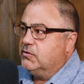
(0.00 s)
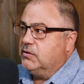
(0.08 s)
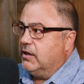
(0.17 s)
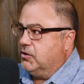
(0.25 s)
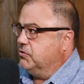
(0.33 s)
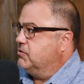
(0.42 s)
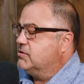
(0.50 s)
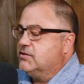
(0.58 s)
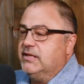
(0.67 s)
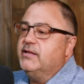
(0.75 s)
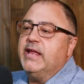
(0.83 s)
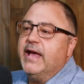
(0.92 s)
I couldn't
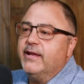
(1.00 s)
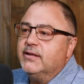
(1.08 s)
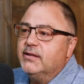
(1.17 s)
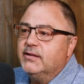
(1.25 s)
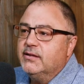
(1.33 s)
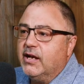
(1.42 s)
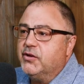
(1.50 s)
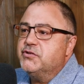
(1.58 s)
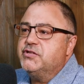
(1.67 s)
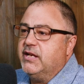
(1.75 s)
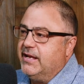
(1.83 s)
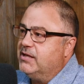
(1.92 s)
see that. I couldn't
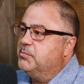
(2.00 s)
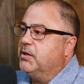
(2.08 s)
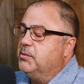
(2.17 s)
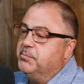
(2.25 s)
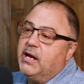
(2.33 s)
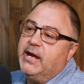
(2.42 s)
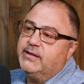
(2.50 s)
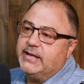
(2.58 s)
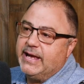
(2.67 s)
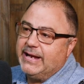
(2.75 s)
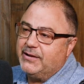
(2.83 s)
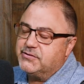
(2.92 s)
see anybody buying
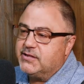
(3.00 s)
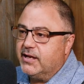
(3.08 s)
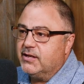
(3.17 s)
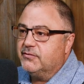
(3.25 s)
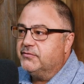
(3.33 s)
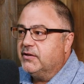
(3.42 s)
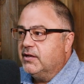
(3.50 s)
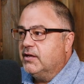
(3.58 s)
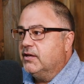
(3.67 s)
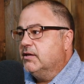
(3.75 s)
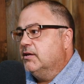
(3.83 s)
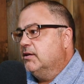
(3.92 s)
that outside of,
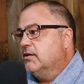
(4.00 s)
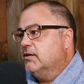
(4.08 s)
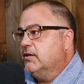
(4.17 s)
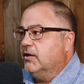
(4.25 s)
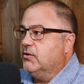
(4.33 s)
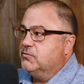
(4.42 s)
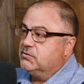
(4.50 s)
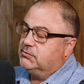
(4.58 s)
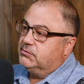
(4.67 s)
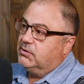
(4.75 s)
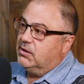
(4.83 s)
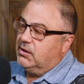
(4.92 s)
you know,
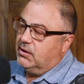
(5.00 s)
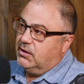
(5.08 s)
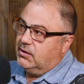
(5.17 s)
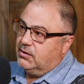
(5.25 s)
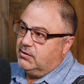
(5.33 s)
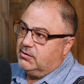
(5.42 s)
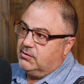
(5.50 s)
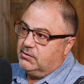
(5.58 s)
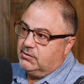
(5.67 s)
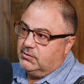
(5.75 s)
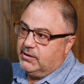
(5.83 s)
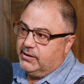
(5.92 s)
uh,
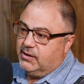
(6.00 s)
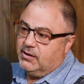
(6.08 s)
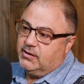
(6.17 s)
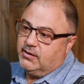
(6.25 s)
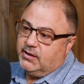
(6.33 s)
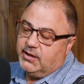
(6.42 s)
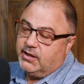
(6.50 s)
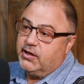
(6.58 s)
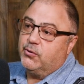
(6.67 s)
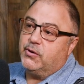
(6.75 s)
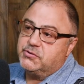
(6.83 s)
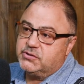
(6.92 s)
like a
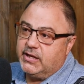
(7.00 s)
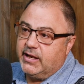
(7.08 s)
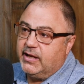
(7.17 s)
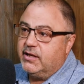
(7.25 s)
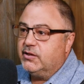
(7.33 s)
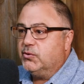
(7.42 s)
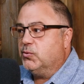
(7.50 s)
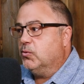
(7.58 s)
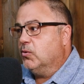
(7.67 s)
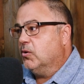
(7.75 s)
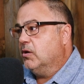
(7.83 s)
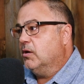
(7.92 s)
Hero Stand
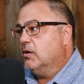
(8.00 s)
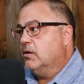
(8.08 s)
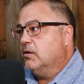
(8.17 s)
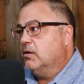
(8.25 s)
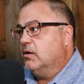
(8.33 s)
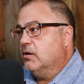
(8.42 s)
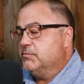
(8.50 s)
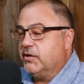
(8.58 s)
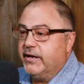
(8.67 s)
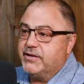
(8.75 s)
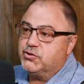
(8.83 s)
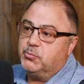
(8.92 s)
or a, a
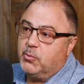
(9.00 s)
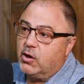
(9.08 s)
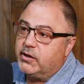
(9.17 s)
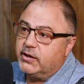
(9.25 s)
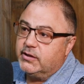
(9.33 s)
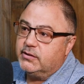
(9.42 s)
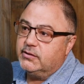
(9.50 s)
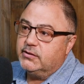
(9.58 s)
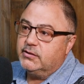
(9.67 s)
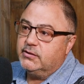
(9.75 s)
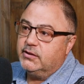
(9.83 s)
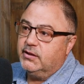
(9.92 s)
International Market
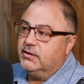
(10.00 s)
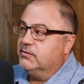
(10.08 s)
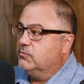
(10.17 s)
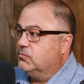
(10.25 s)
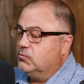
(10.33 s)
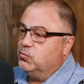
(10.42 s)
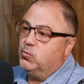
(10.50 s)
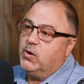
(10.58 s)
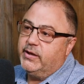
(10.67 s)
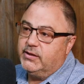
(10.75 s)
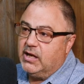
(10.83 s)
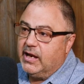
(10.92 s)
in
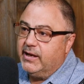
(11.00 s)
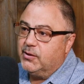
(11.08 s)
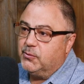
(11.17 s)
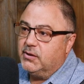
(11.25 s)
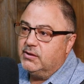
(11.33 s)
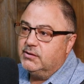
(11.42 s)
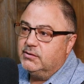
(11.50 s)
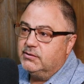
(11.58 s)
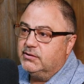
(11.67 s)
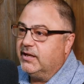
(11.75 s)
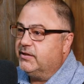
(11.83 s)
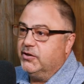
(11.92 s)
White, Iowa,
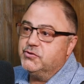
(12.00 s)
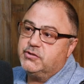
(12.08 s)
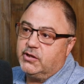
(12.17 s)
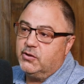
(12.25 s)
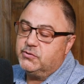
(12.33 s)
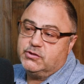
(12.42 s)
ten years ago.